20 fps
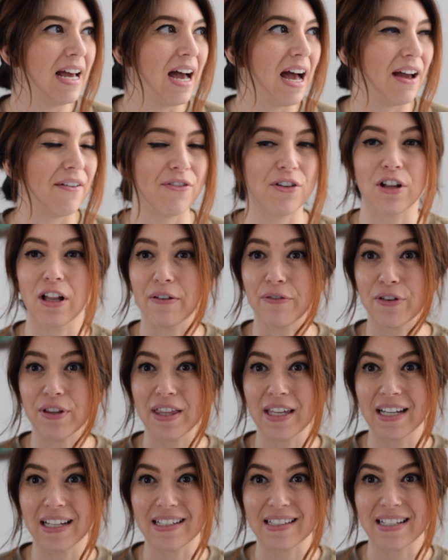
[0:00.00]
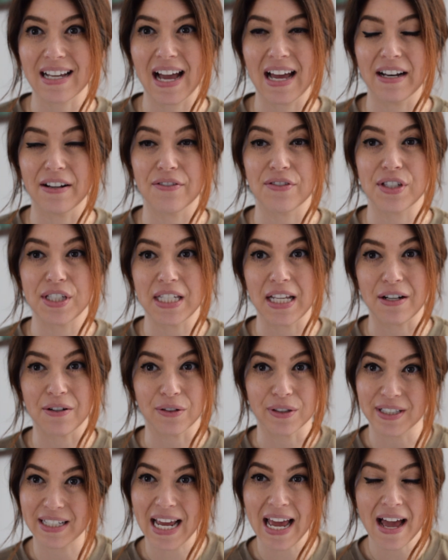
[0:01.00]
I feel everything is kind of
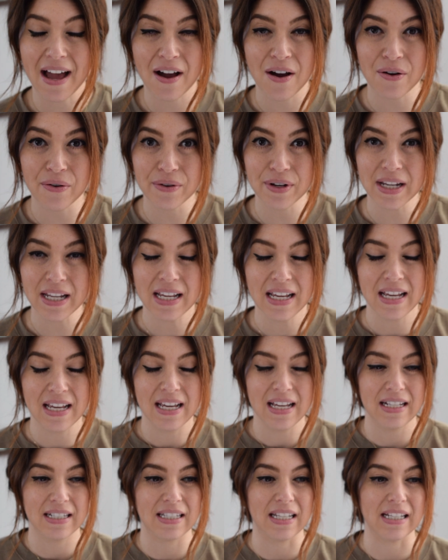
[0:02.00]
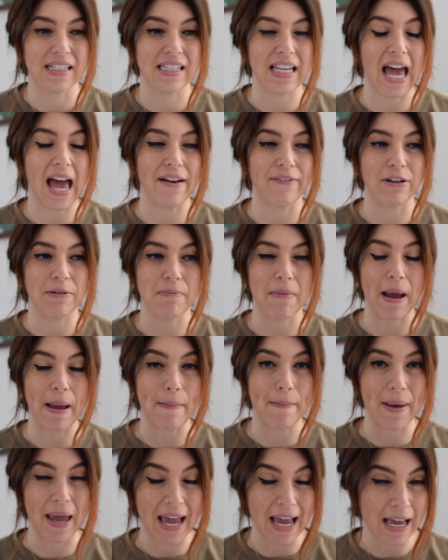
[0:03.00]
settled down since having my
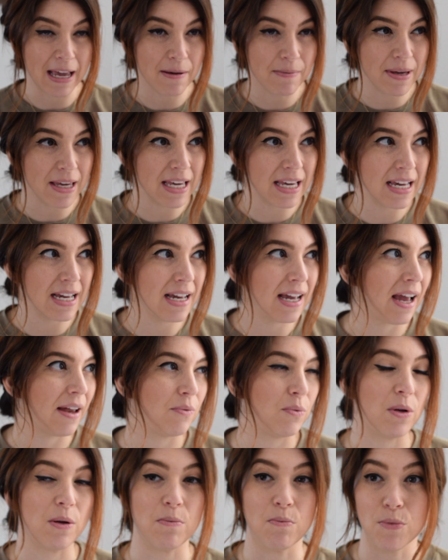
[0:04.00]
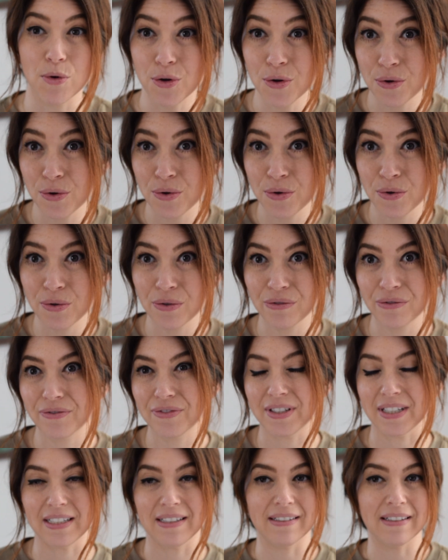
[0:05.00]
baby and we
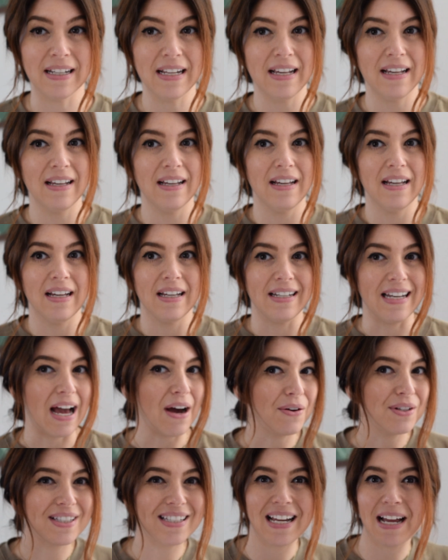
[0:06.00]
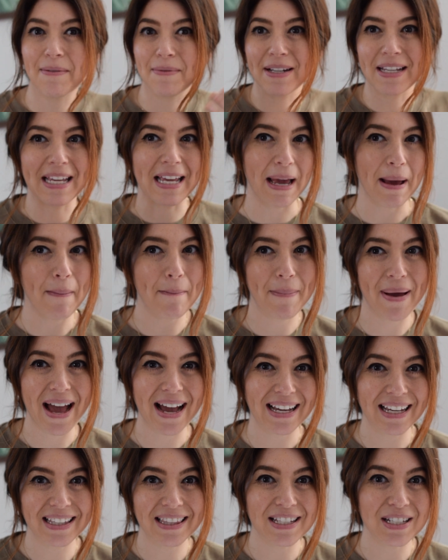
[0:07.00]
moved, and now it's time to get
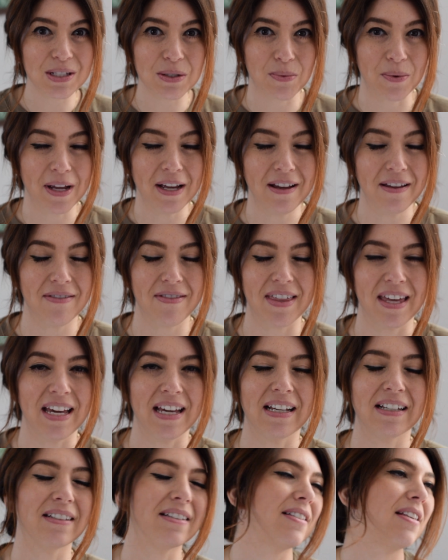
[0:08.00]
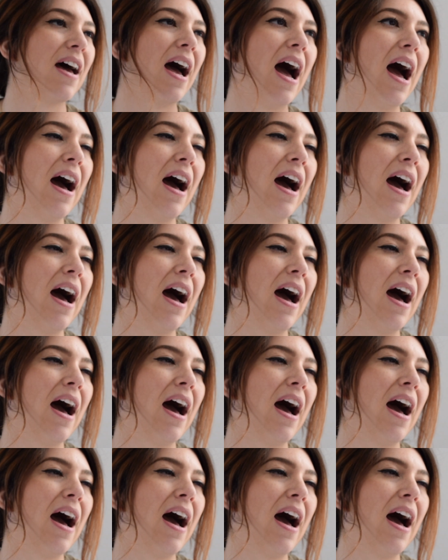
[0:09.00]
back in the swing of things.